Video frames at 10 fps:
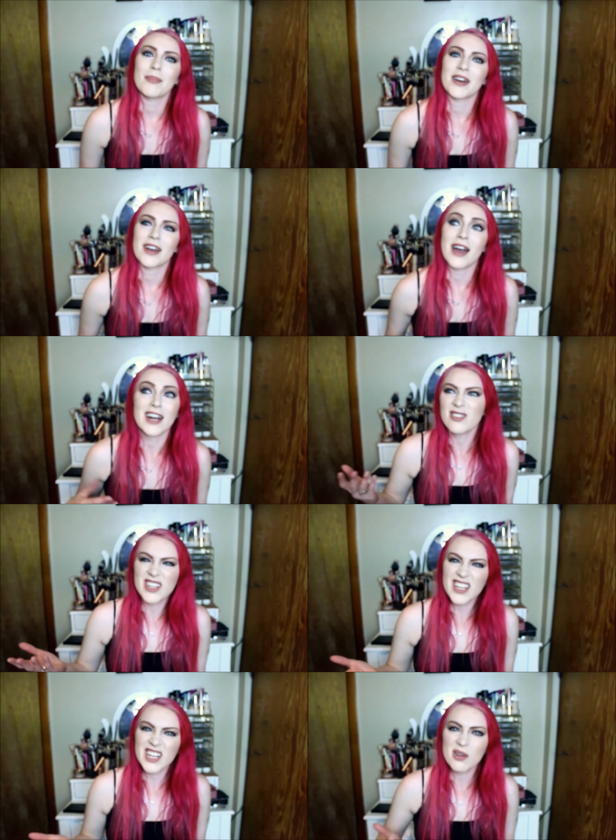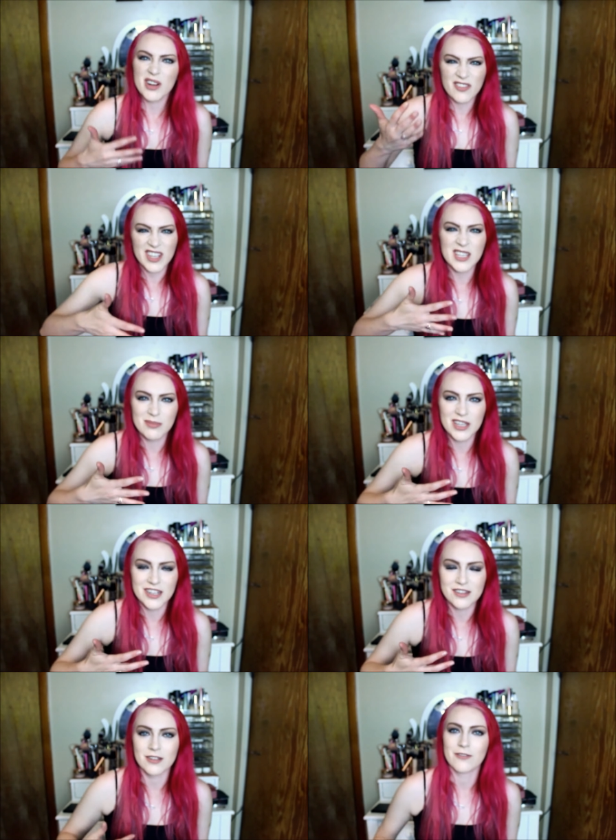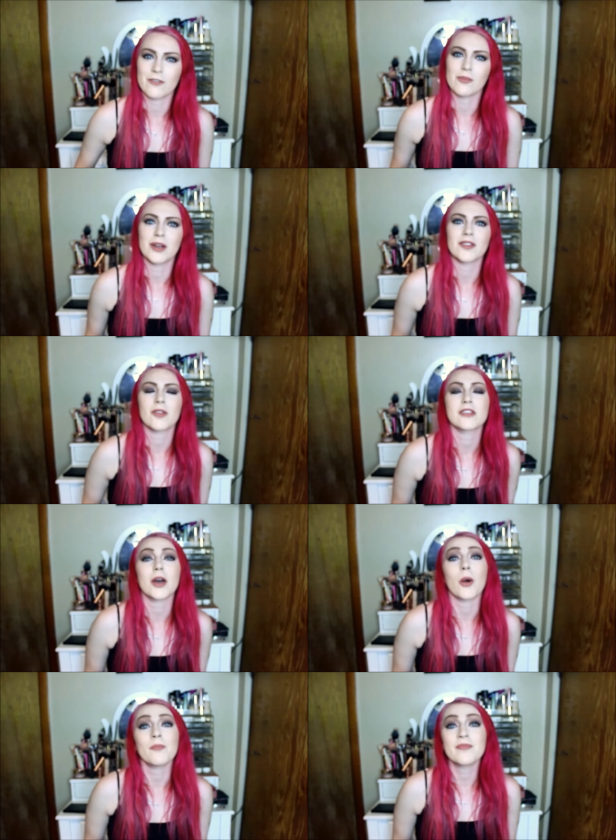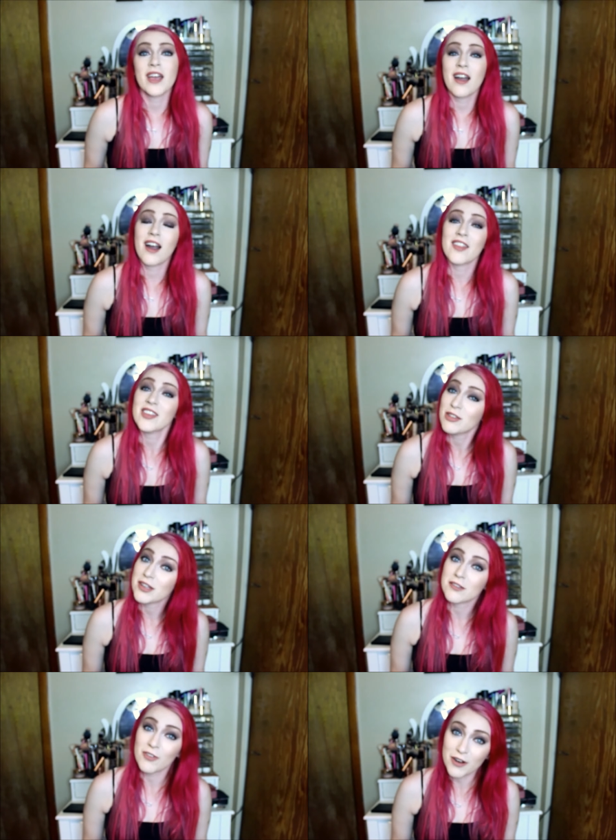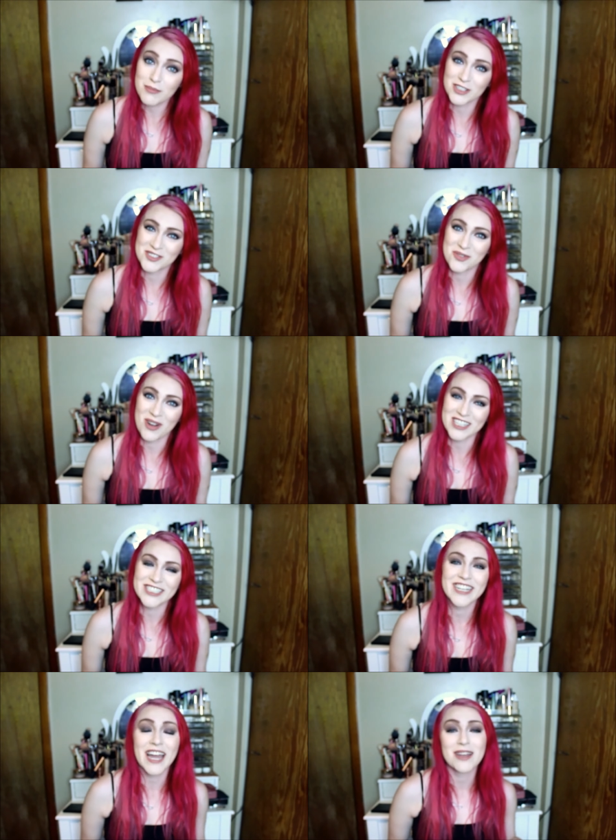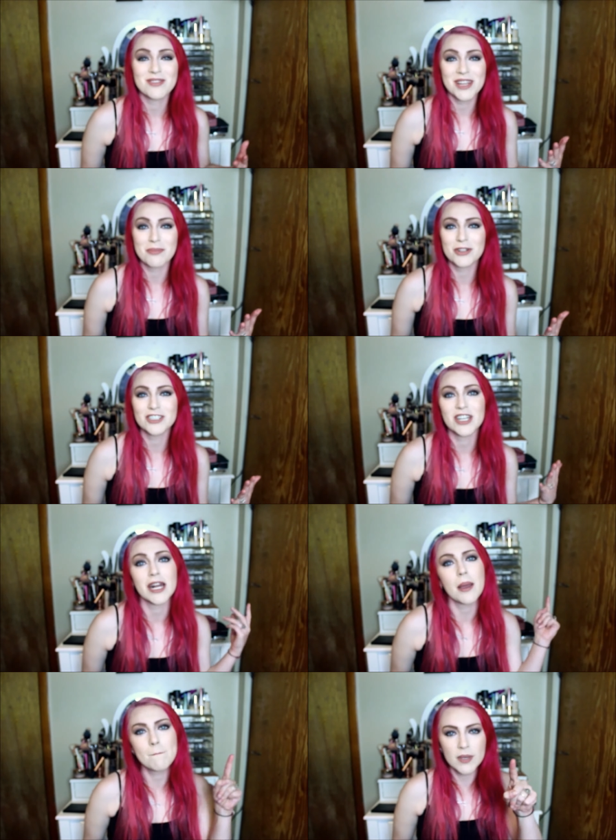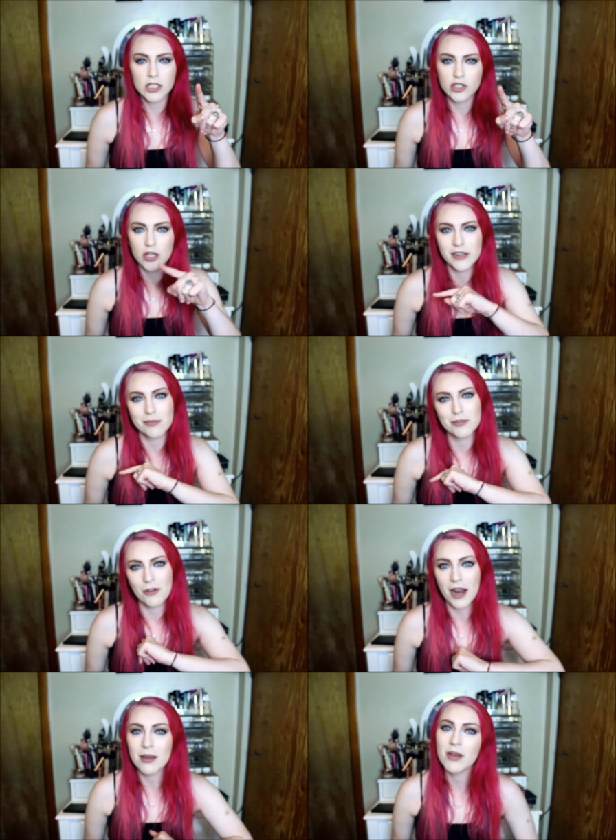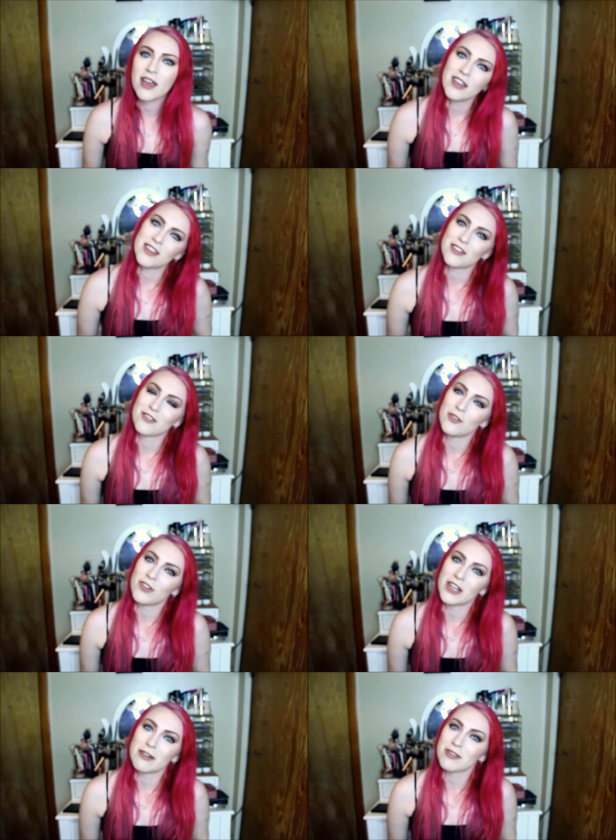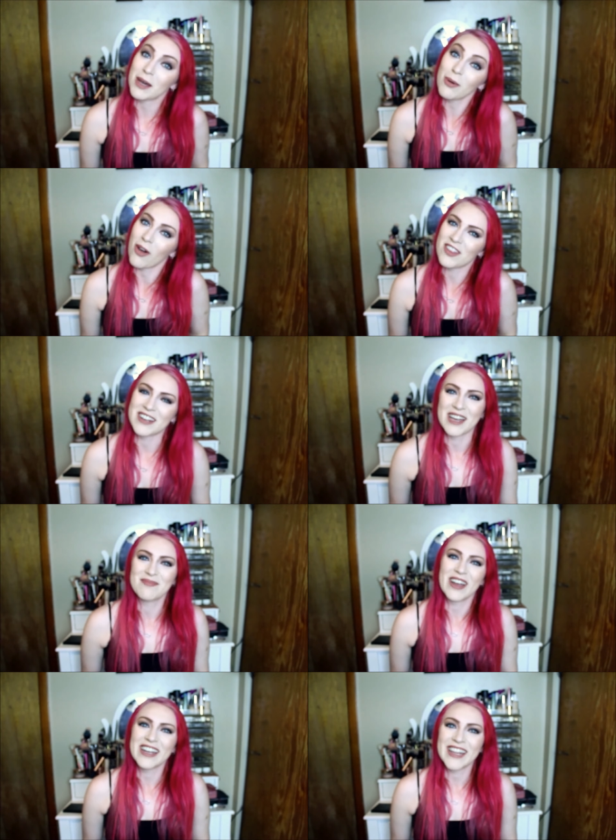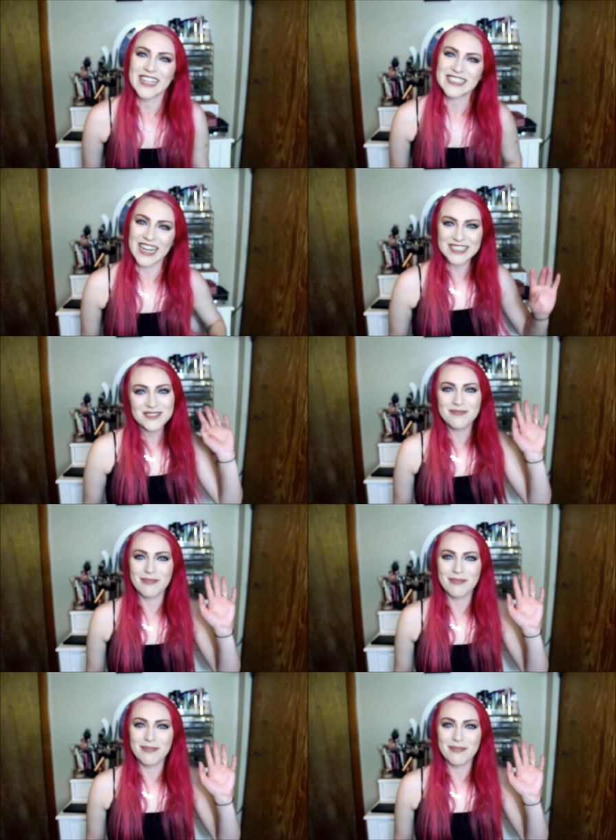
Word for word: But I don't get anywhere if I keep getting stuff every month. So thank you guys very much for watching. I really appreciate it. And be sure to subscribe. There's new videos out all the time. Alright, thanks guys.